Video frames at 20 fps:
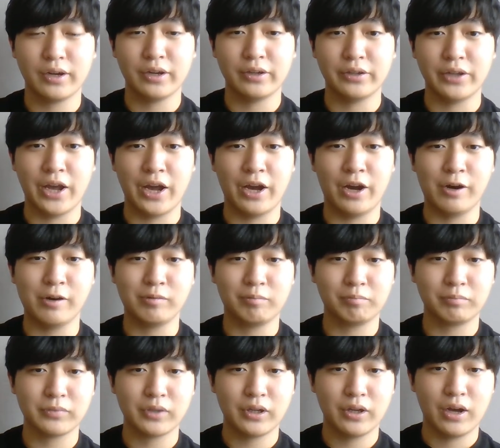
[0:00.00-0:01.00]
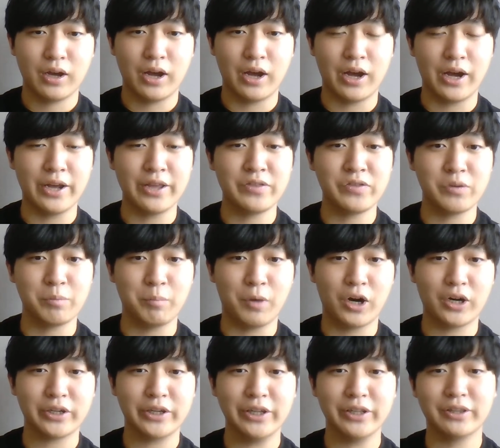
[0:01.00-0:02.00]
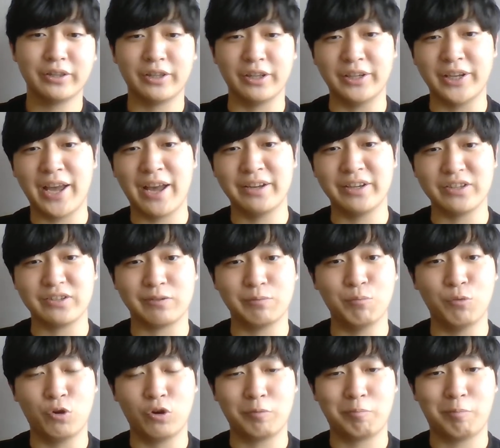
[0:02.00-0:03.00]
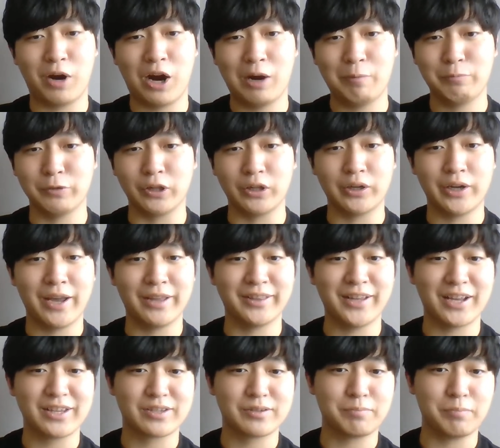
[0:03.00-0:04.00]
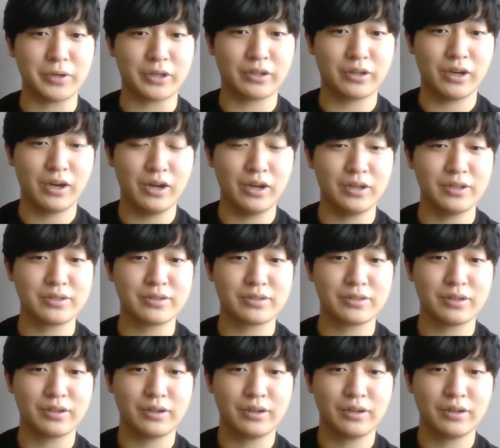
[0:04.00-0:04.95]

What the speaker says: Now, in the market, the NAND is more popular, and that's because